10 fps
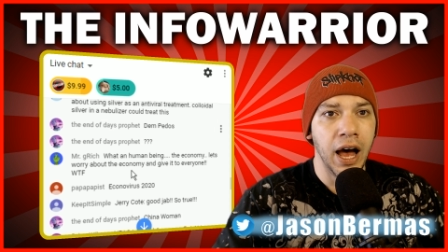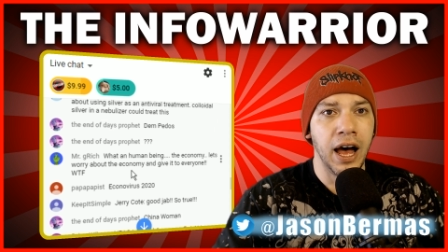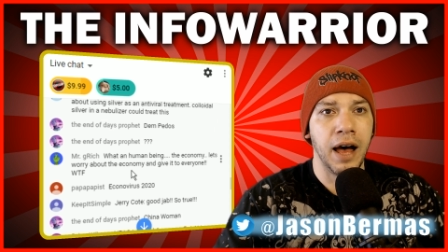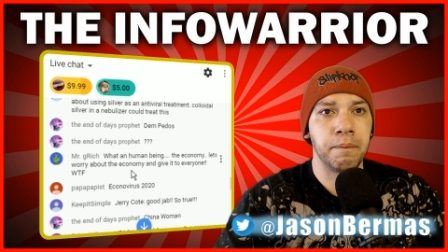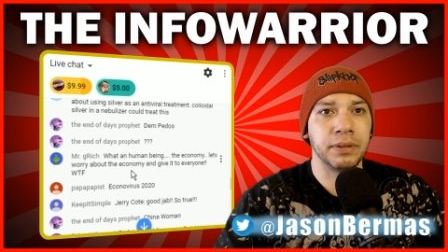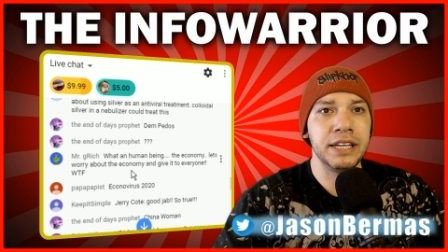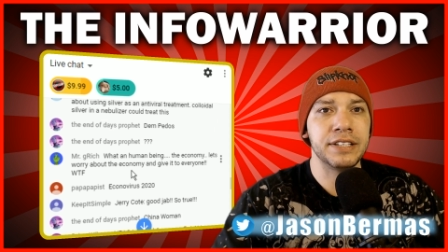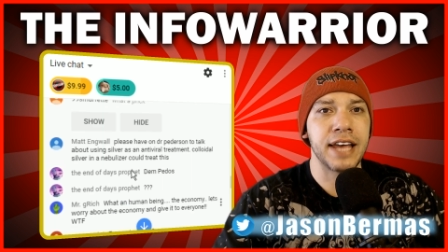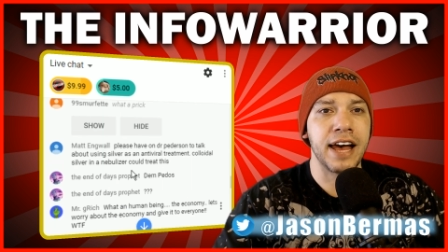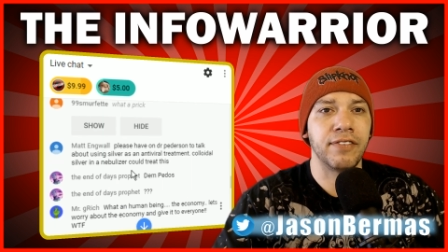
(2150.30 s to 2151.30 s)
Please
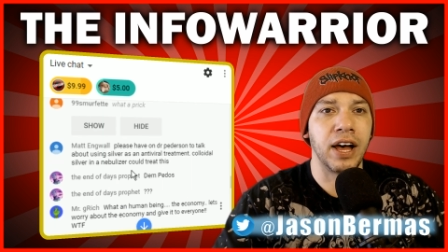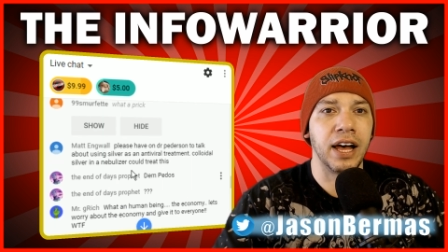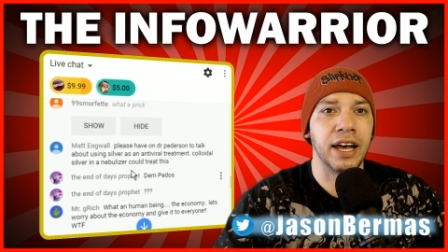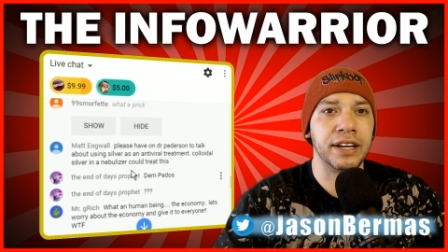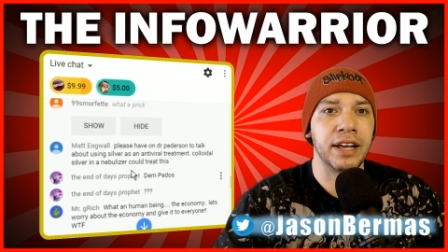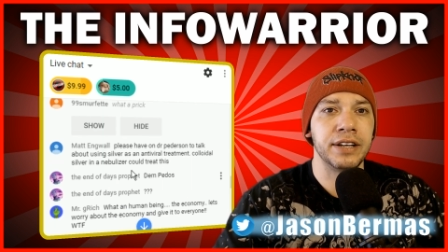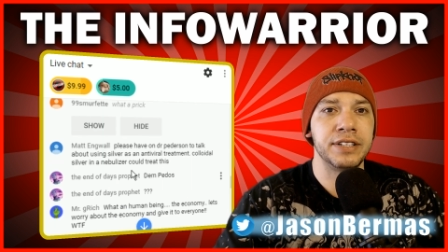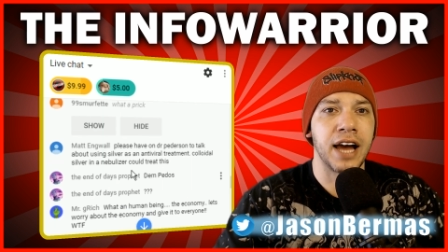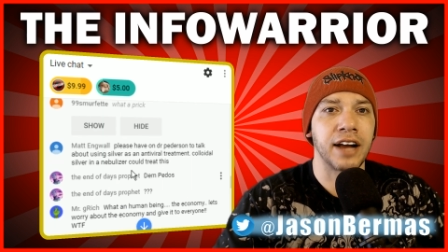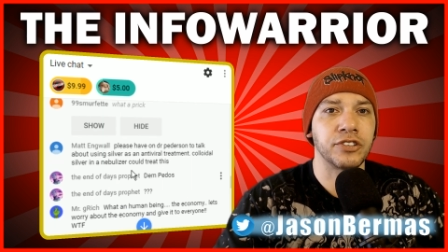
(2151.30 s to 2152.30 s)
have on
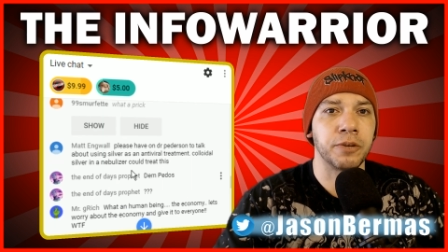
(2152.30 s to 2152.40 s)
Dr.